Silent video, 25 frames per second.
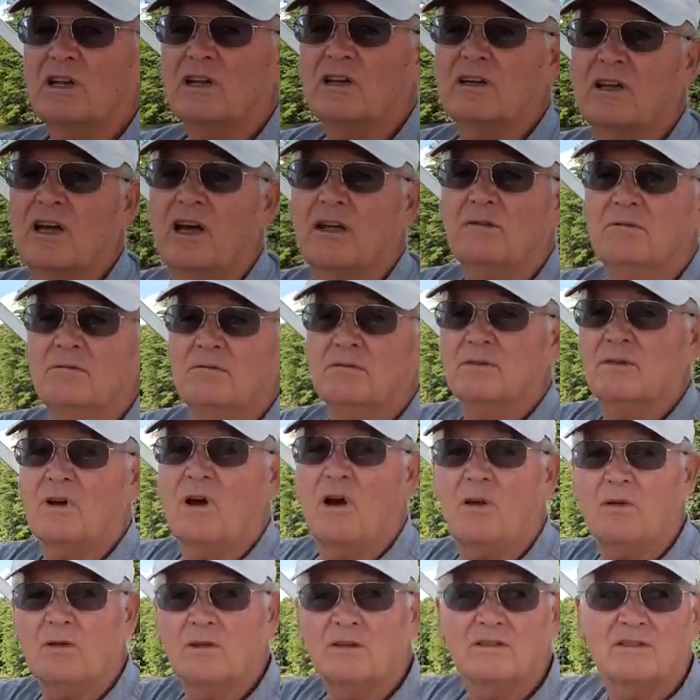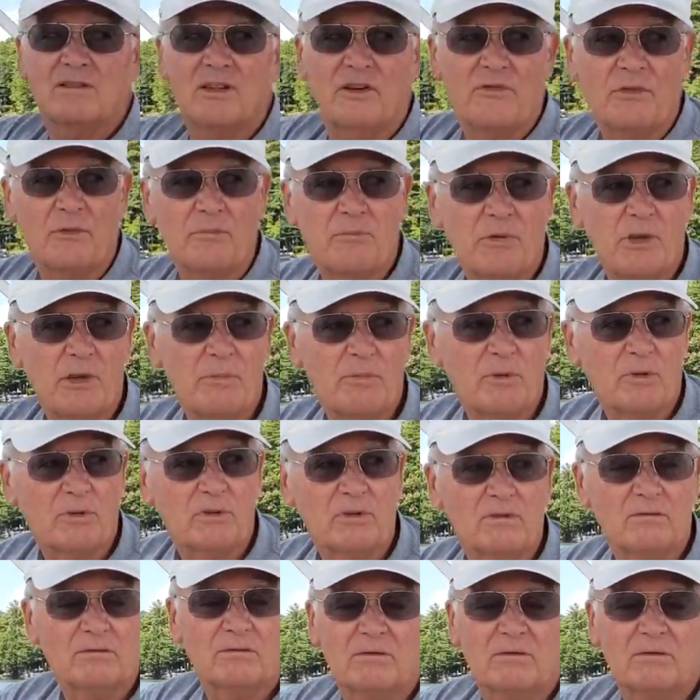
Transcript: Yeah. All these different people. Hmm.